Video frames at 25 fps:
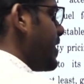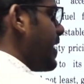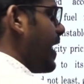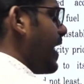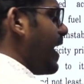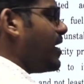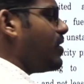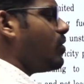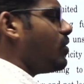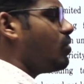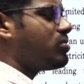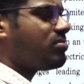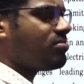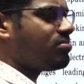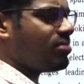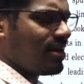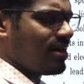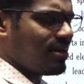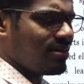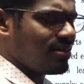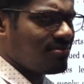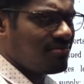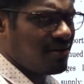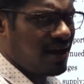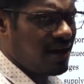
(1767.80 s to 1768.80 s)
Can you
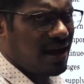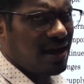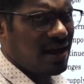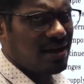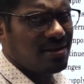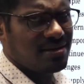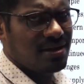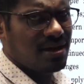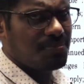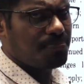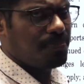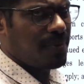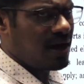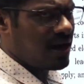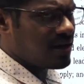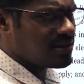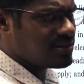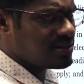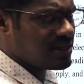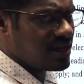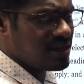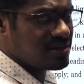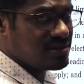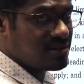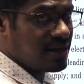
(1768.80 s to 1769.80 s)
think that the
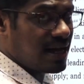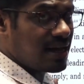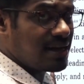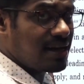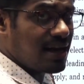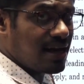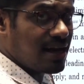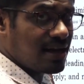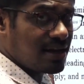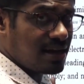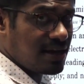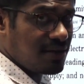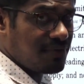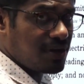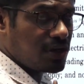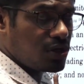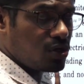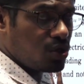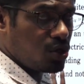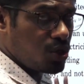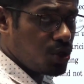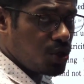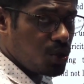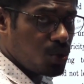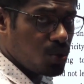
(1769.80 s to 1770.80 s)
passage that are given
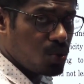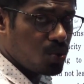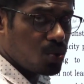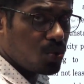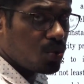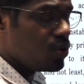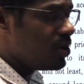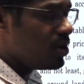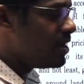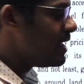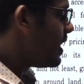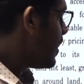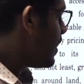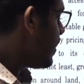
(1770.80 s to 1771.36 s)
to you